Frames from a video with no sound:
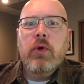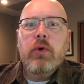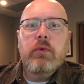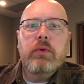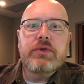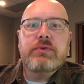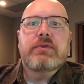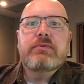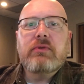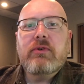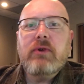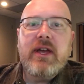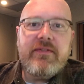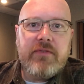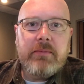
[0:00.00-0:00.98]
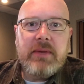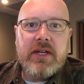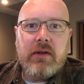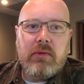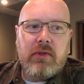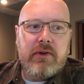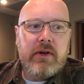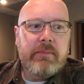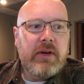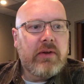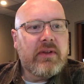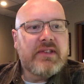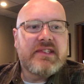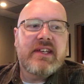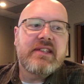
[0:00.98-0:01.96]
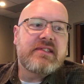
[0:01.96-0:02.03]
which was great for me to learn about
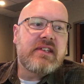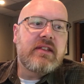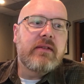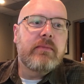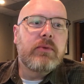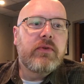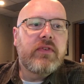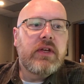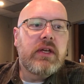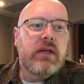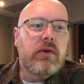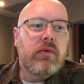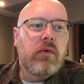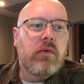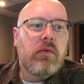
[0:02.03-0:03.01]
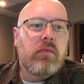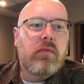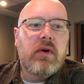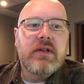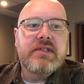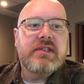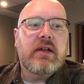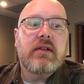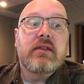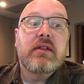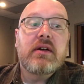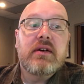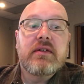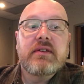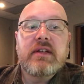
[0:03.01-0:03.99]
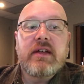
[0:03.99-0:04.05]
because I had seen the movie once a
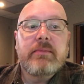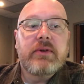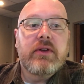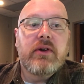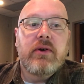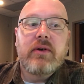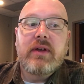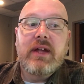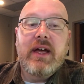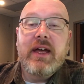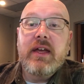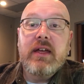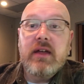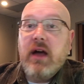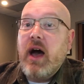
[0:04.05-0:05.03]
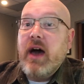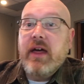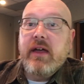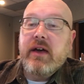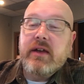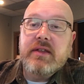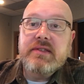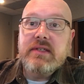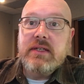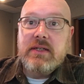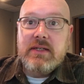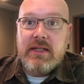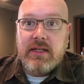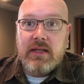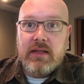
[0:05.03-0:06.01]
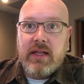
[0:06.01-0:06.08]
long time ago, and I honestly
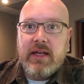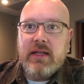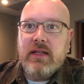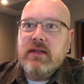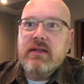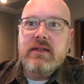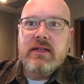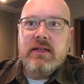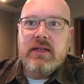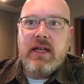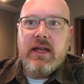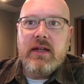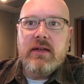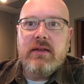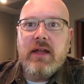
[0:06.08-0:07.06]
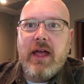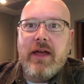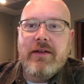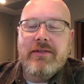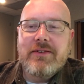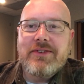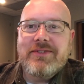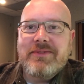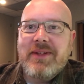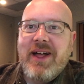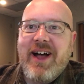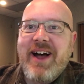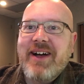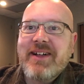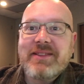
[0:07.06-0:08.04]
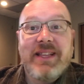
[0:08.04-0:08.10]
didn't like it, didn't get it, and
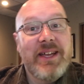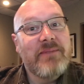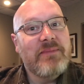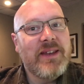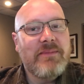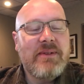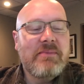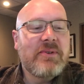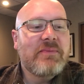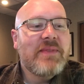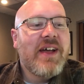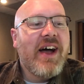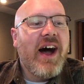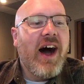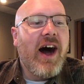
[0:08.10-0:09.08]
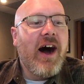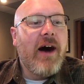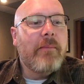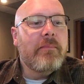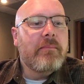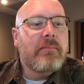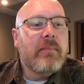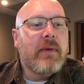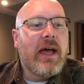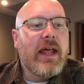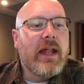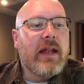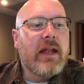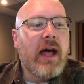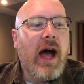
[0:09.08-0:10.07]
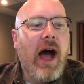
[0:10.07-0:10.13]
like many people,
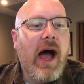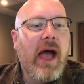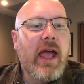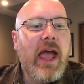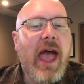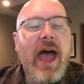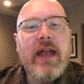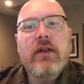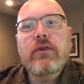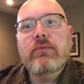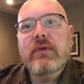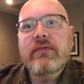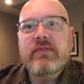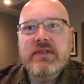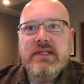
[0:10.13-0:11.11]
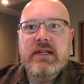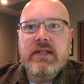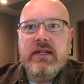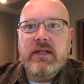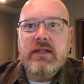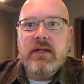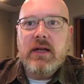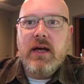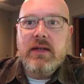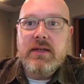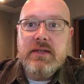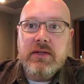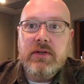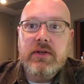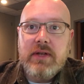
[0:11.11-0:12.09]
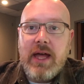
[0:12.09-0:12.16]
and I hadn't revisited it
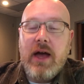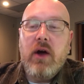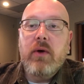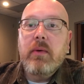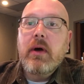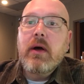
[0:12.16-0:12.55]
until now.